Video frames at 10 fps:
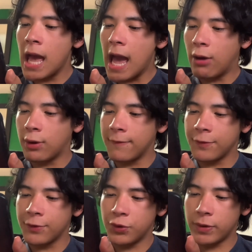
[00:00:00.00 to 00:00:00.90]

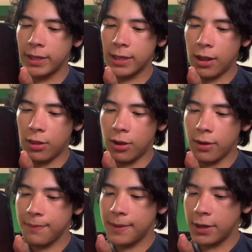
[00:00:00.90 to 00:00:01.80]
However, during a
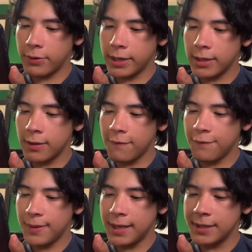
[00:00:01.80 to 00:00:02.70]
long period
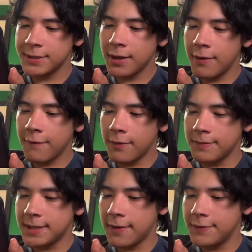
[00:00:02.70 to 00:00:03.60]
of peace from
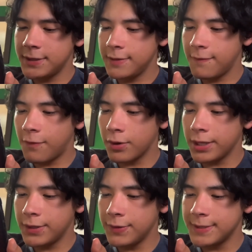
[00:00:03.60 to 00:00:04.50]

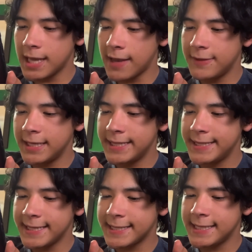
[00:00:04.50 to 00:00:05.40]
1740 to
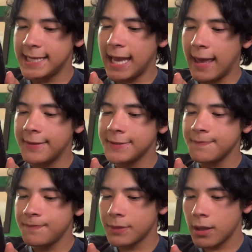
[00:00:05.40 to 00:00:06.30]
1768,
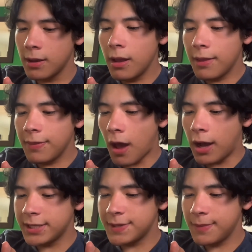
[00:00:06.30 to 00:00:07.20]
the
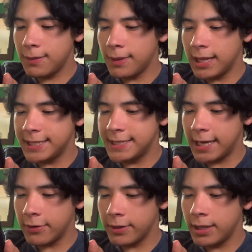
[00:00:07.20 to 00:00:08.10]
Ottoman
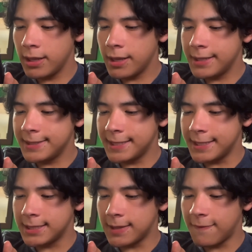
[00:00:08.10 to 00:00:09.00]
military
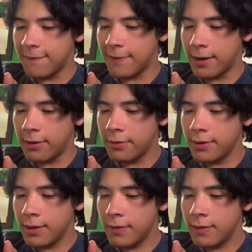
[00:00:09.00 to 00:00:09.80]
system fell